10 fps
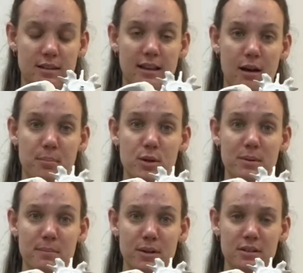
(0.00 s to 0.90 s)
our
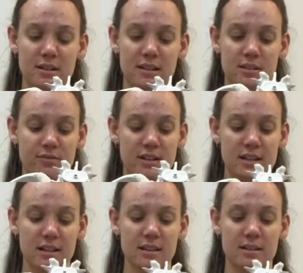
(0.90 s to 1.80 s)
pubic bone at the front
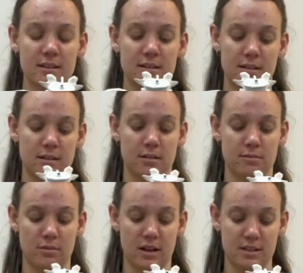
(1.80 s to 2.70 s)
here,
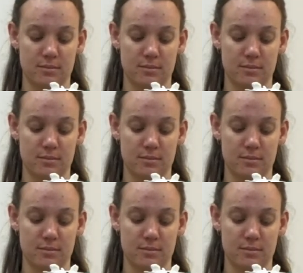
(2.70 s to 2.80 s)
right